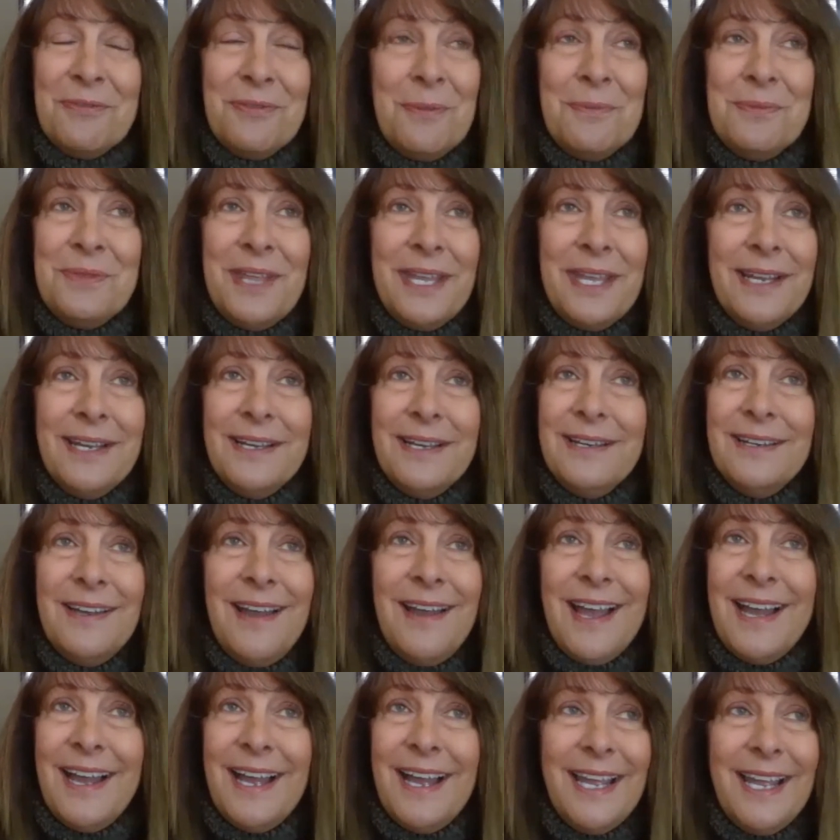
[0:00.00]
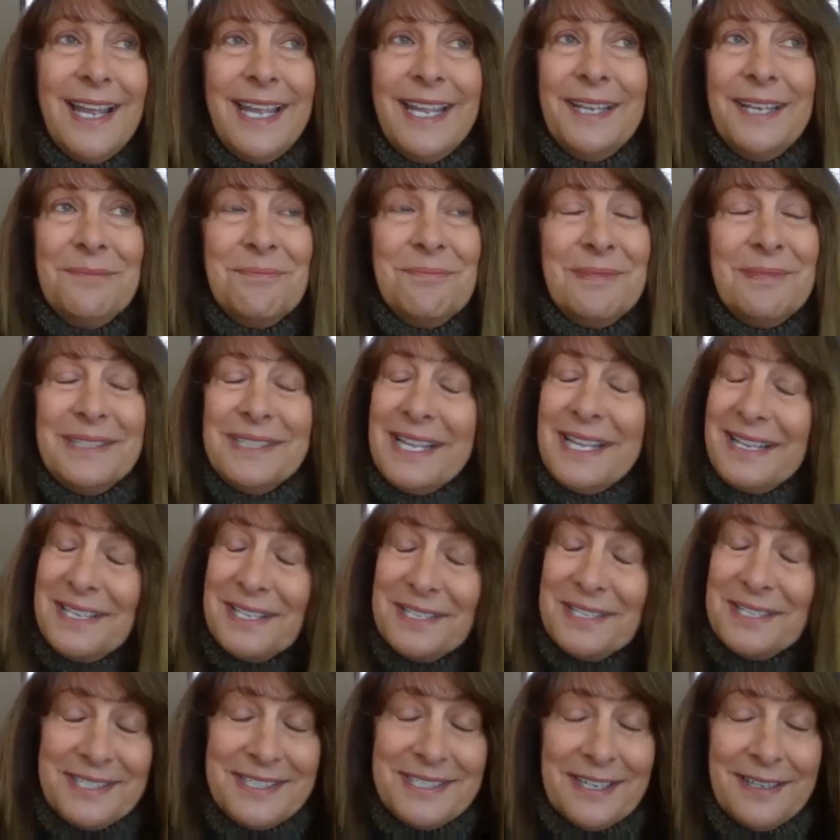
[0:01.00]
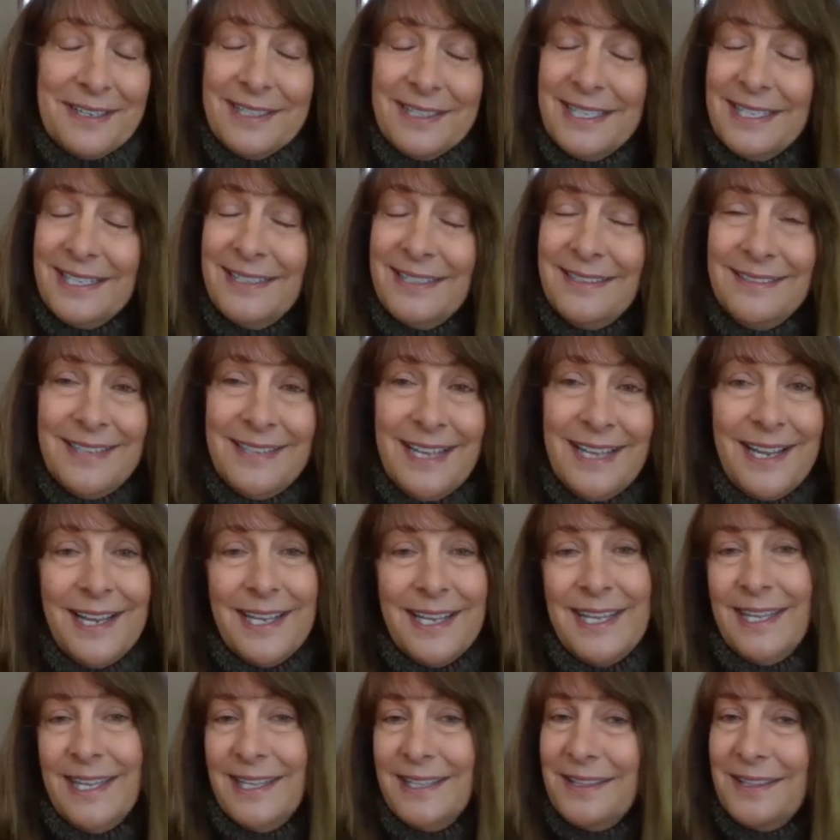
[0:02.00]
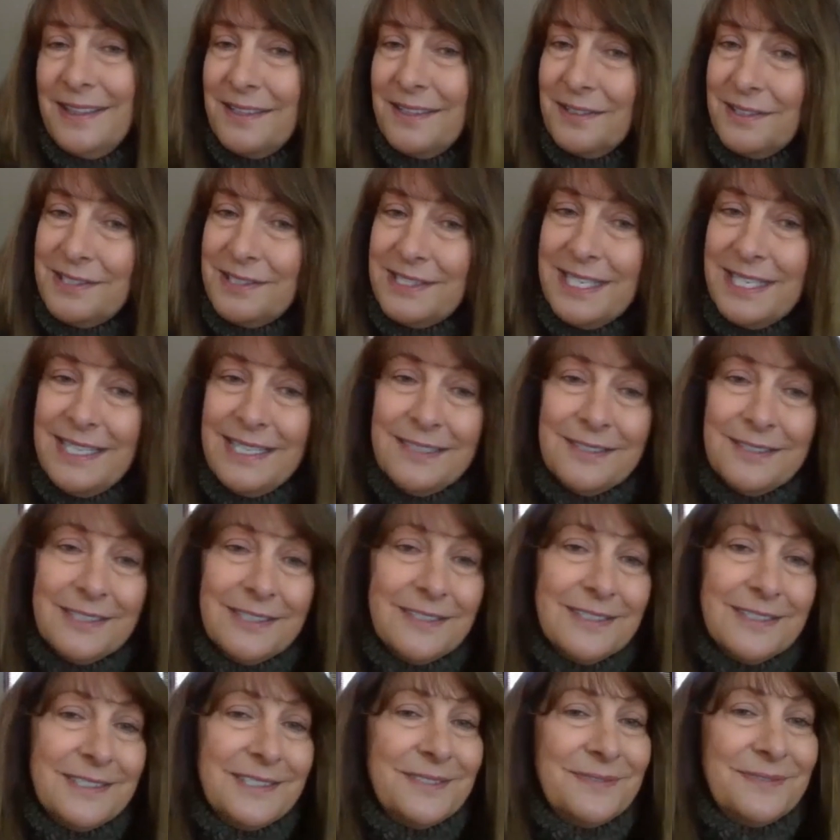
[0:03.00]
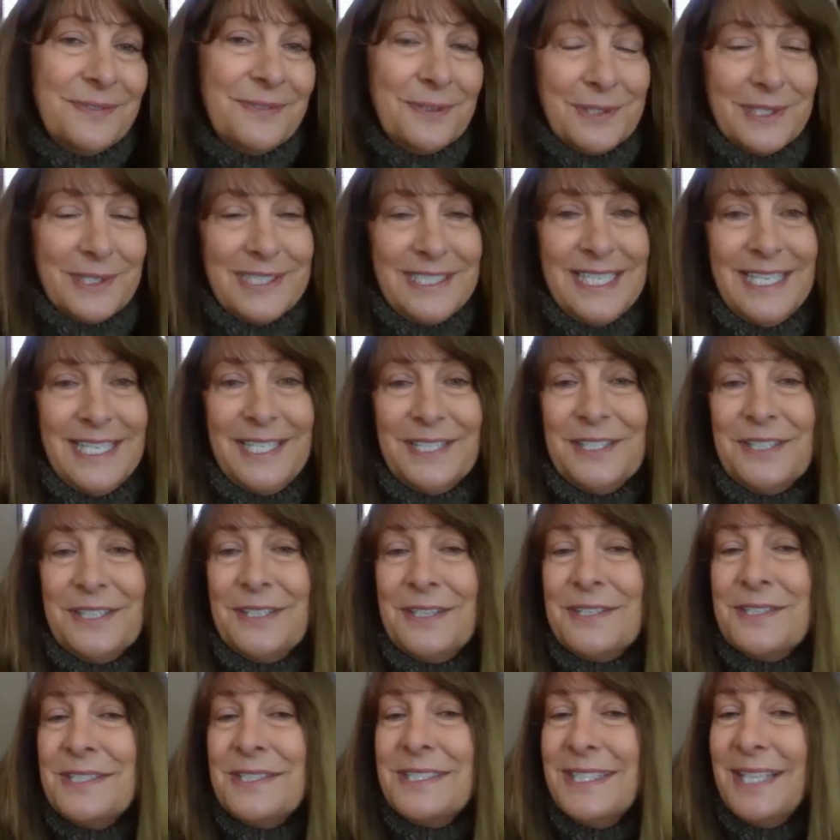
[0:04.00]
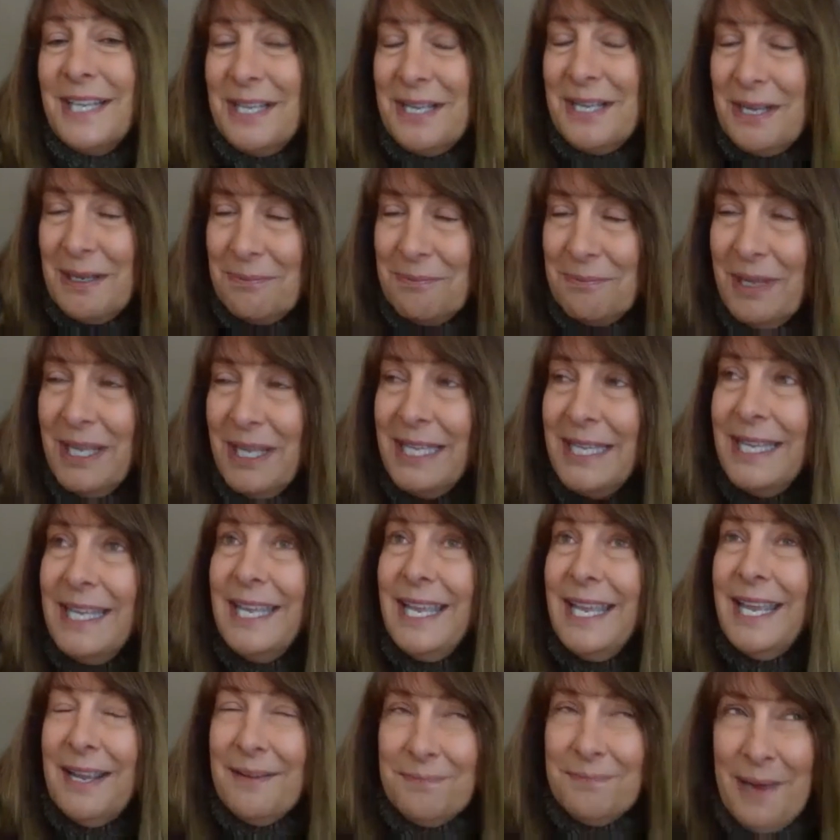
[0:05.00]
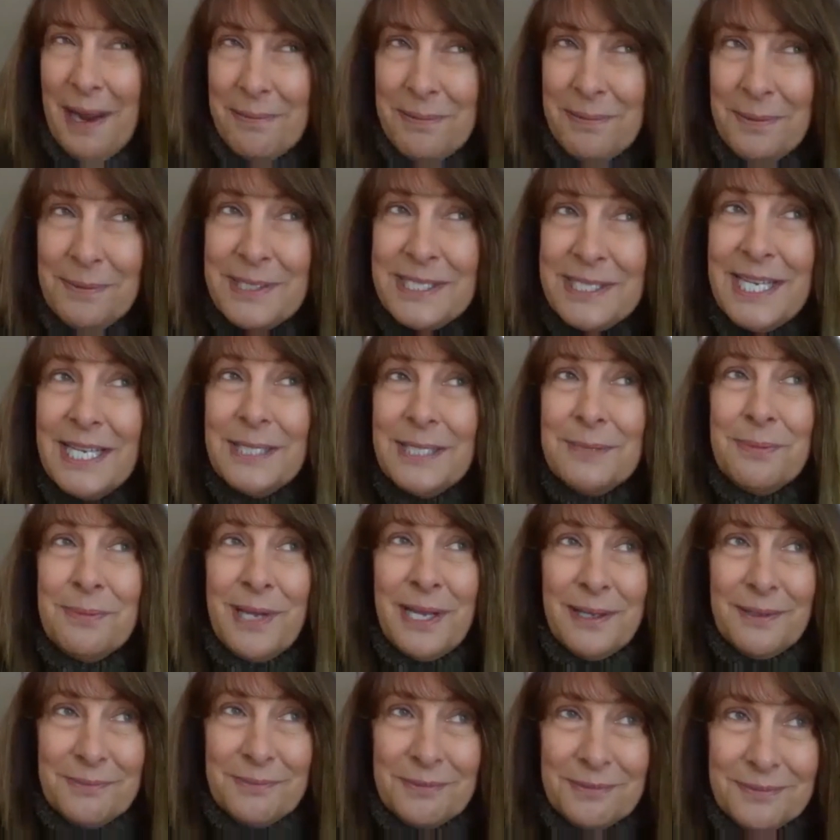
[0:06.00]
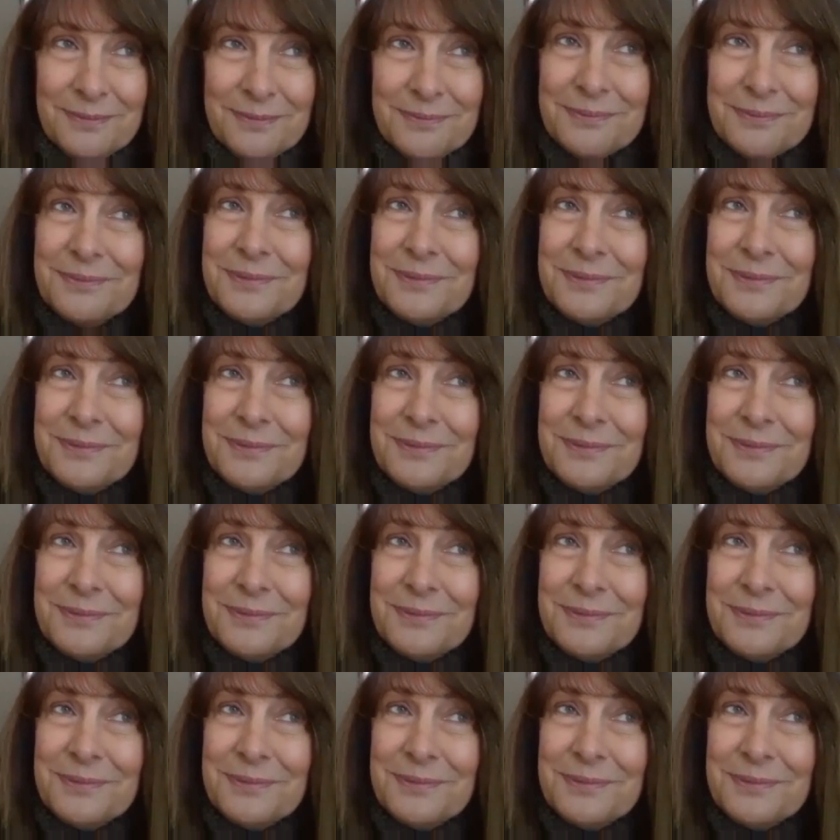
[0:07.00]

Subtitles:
from there, I started hiking 13ers, 14ers, have probably done about